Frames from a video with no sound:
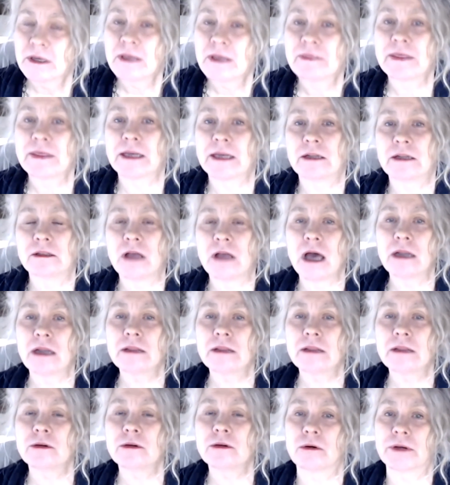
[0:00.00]
that a lot of
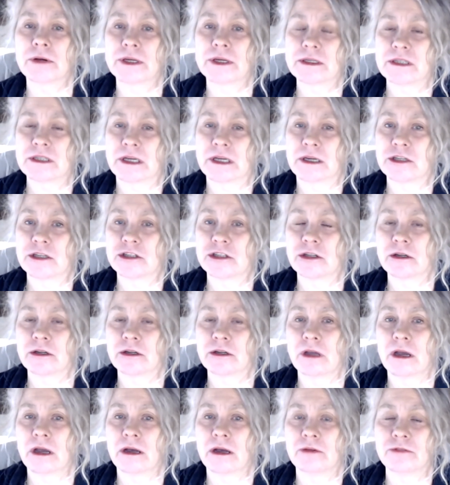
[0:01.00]
the orientation
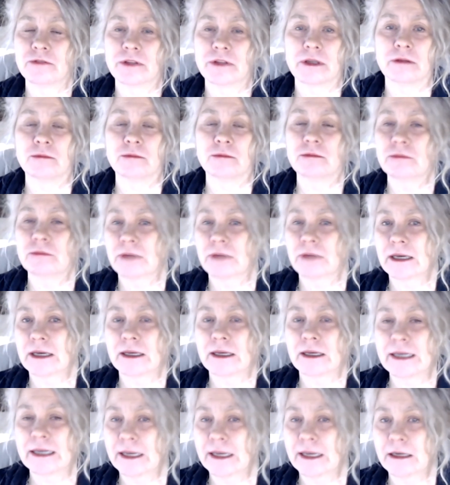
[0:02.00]
of and
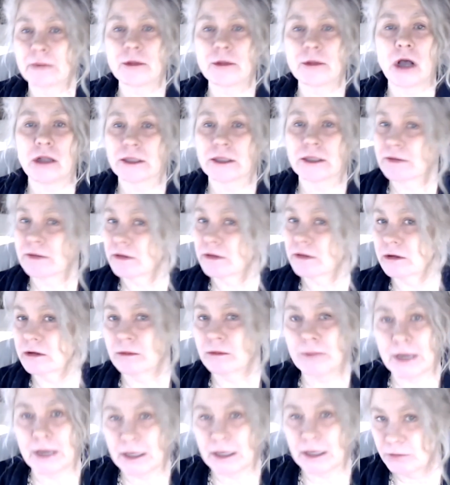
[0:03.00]
again, I'm calling it the
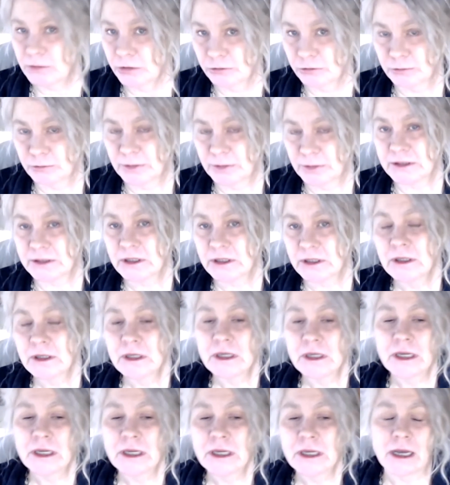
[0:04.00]
humane movement,
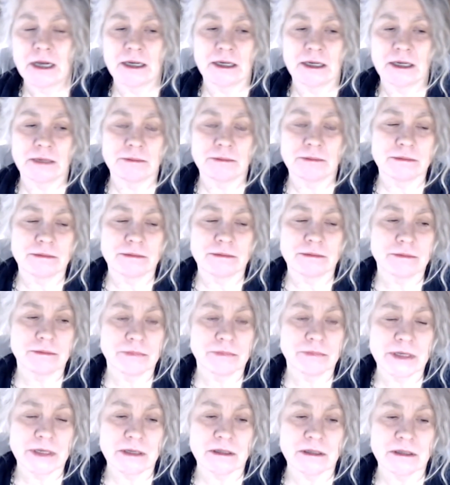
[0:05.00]

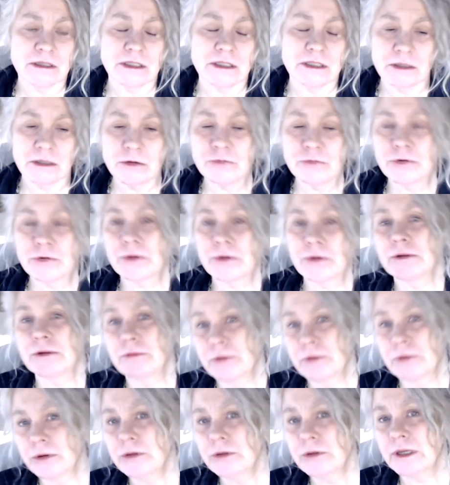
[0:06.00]
is still very
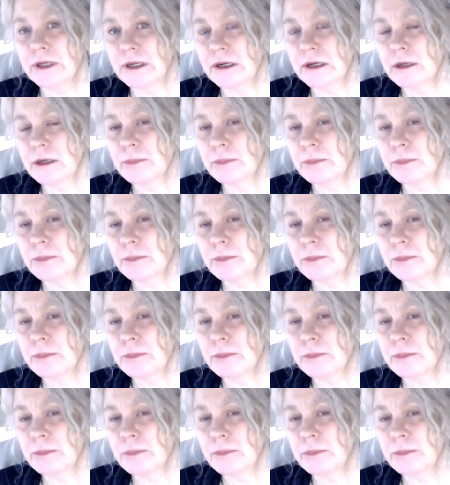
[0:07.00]
rooted in a